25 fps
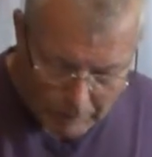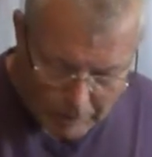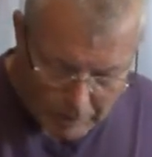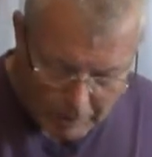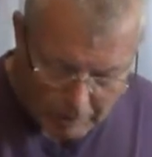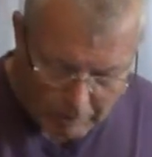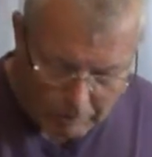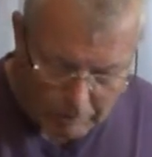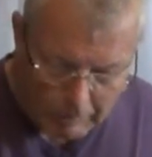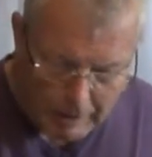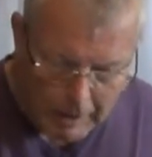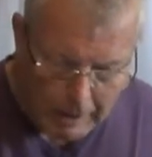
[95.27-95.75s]

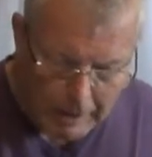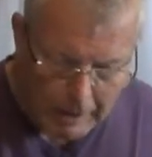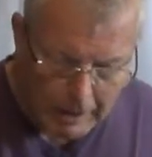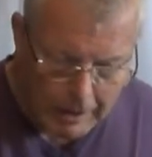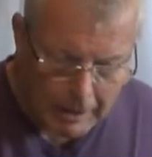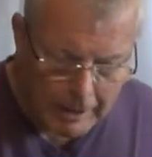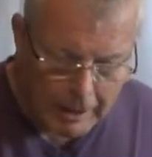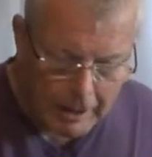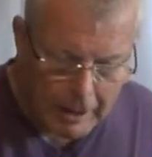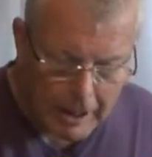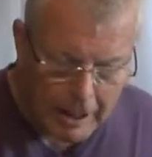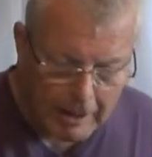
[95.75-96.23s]
So
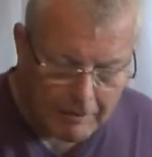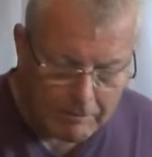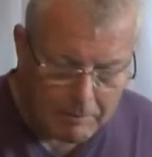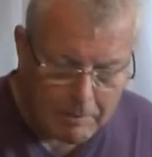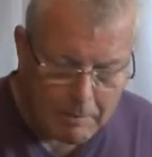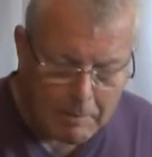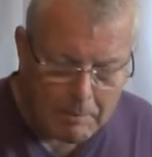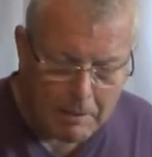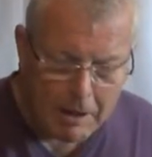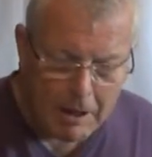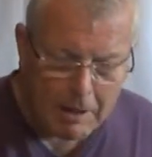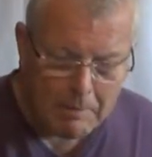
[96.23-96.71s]
I've
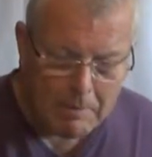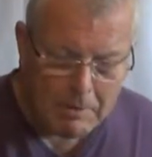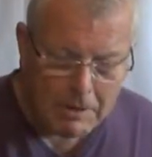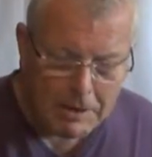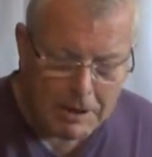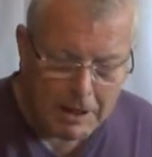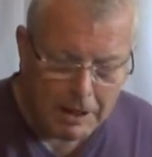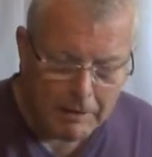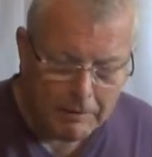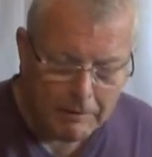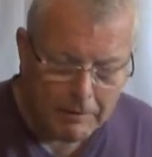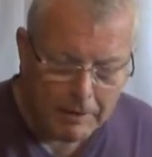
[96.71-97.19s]
prepared
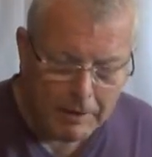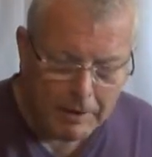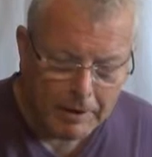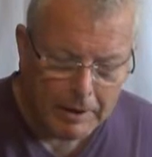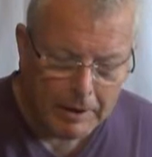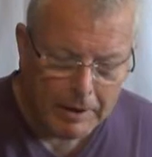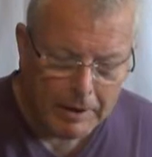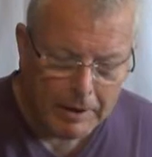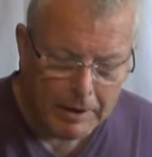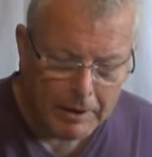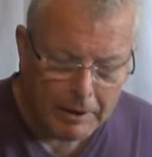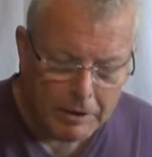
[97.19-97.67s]
myself
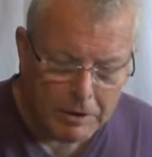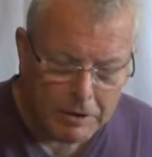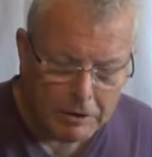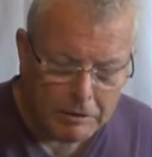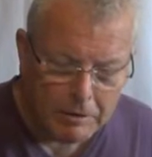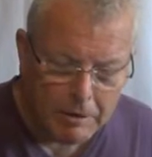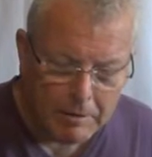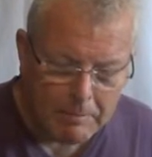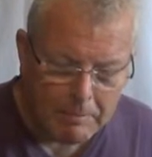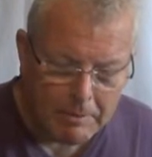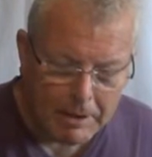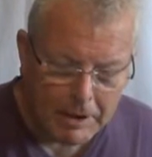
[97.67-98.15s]
a little
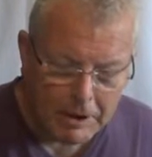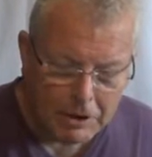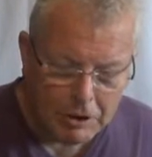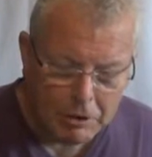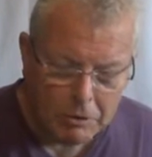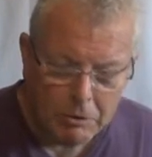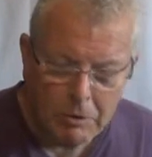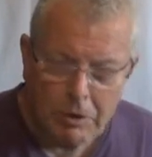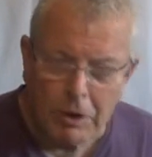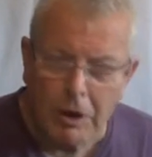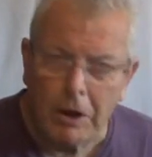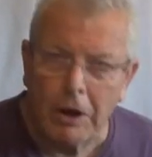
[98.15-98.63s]
script, make
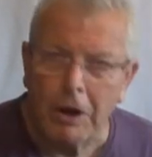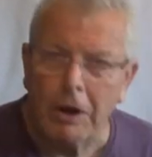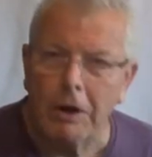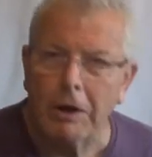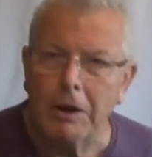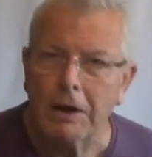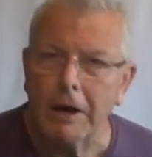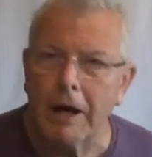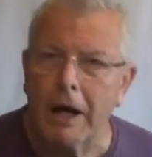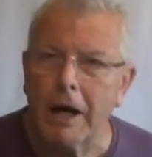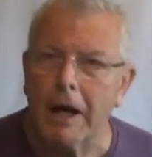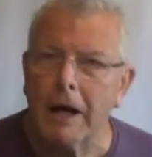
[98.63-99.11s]
sure that
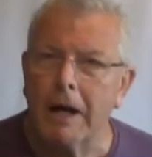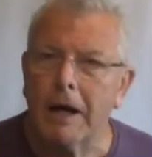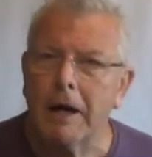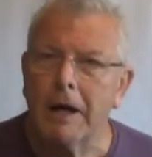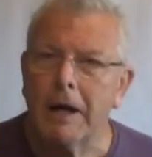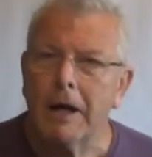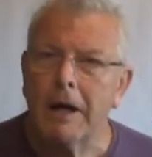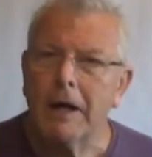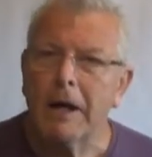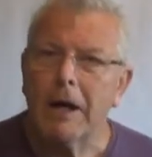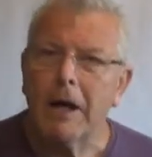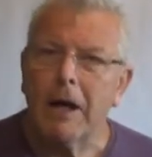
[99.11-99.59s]

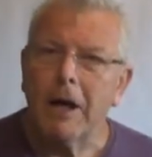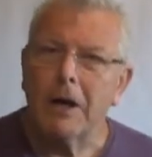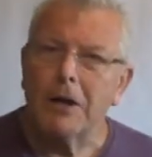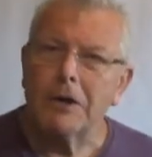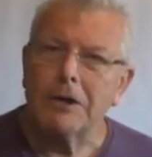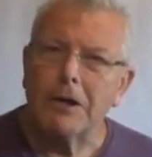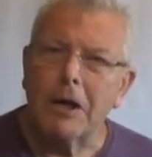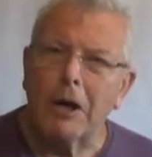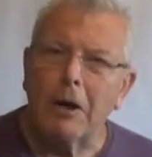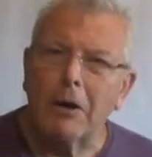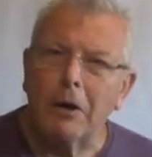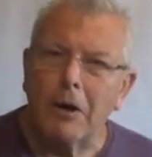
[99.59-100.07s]

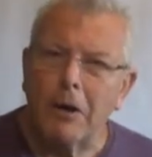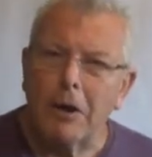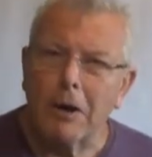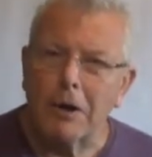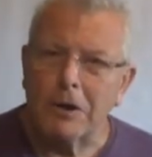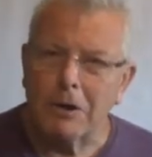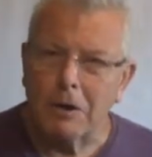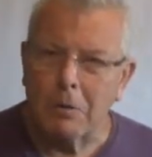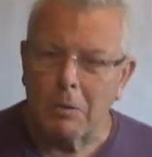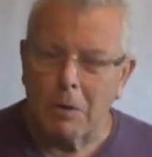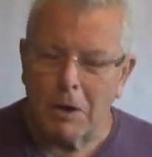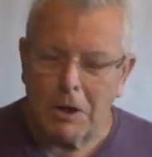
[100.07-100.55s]
I say all the
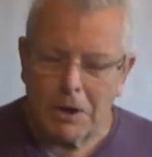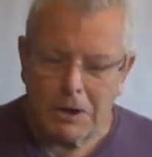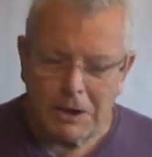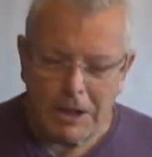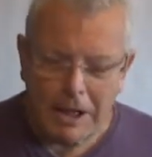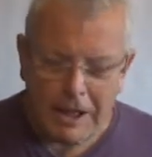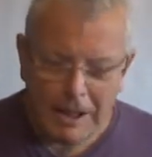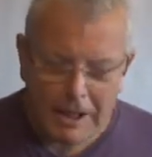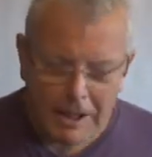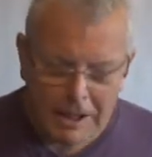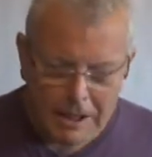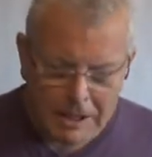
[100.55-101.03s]
things I want to
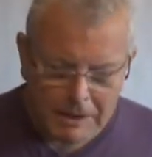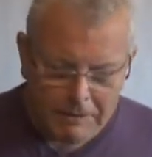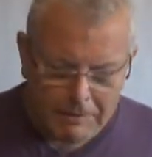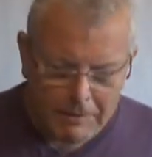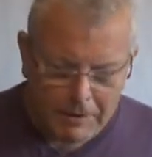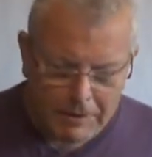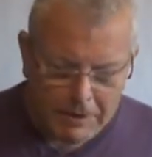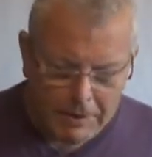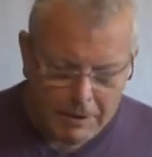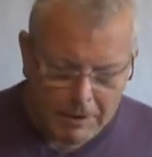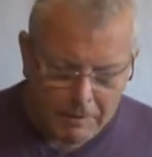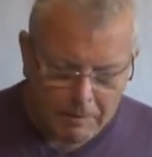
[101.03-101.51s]
say in this
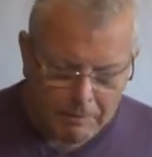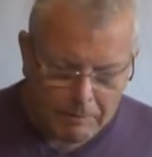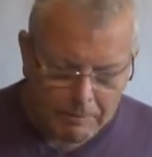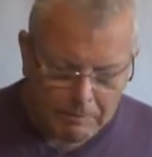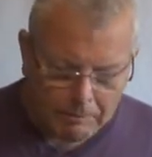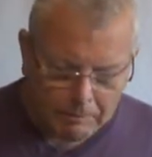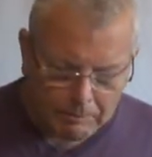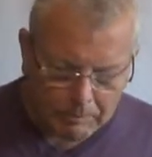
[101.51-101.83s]
video.